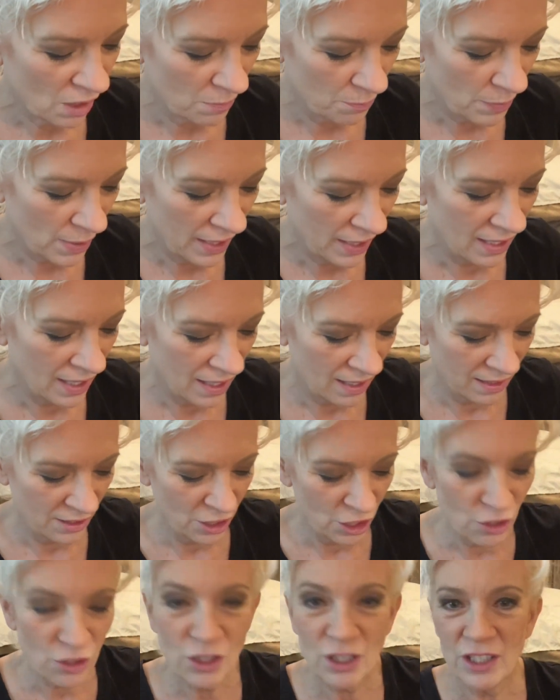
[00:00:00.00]
but
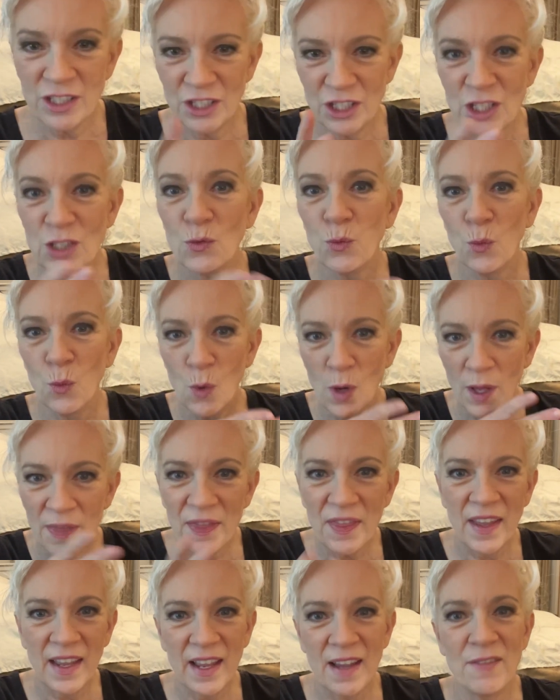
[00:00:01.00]
usually it's just one
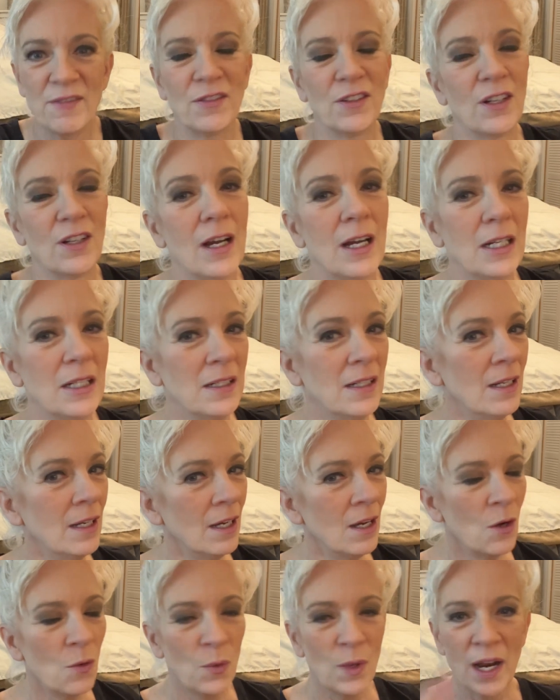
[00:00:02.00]
thing I've forgotten.
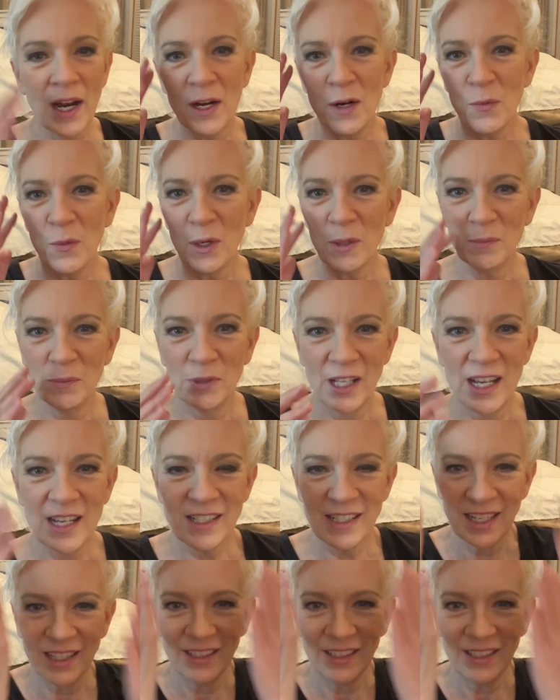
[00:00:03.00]
When I don't wear blush, I